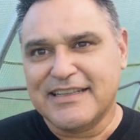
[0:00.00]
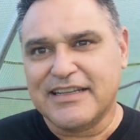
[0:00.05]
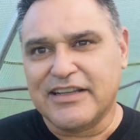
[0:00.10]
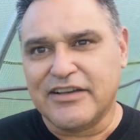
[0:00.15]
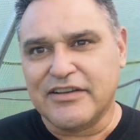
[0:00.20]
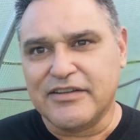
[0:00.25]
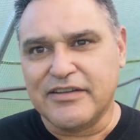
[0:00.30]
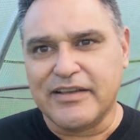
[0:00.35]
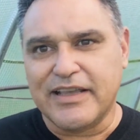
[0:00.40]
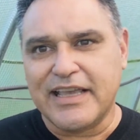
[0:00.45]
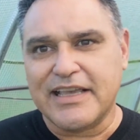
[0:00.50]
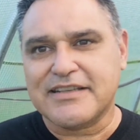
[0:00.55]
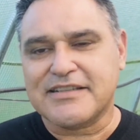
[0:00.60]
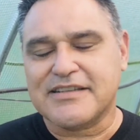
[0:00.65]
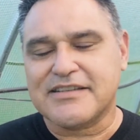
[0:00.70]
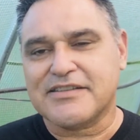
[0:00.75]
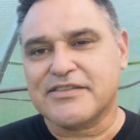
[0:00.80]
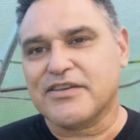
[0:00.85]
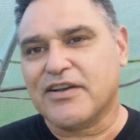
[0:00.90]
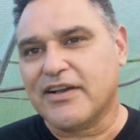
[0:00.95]

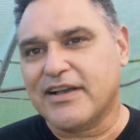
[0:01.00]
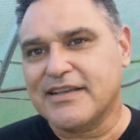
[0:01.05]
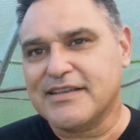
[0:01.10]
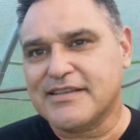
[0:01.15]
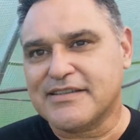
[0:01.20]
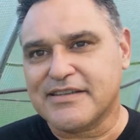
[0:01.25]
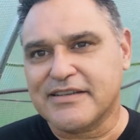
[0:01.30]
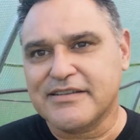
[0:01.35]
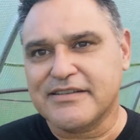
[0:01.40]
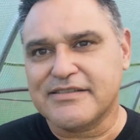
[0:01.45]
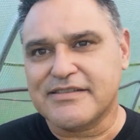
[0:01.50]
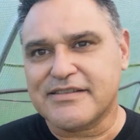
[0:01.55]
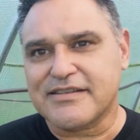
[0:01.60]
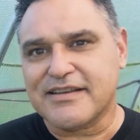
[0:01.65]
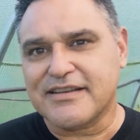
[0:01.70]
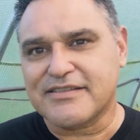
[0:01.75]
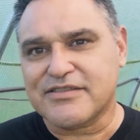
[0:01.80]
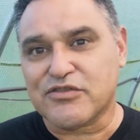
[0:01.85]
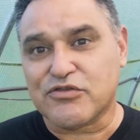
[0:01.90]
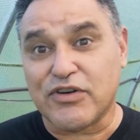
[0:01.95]
Exercise
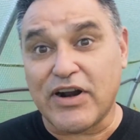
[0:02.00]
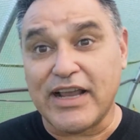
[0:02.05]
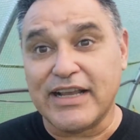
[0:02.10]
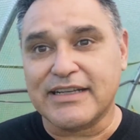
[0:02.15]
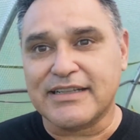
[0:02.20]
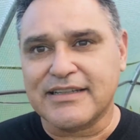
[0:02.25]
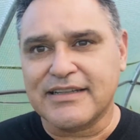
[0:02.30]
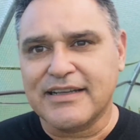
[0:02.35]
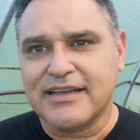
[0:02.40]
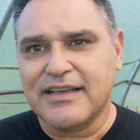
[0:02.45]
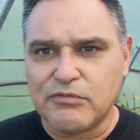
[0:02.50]
is great.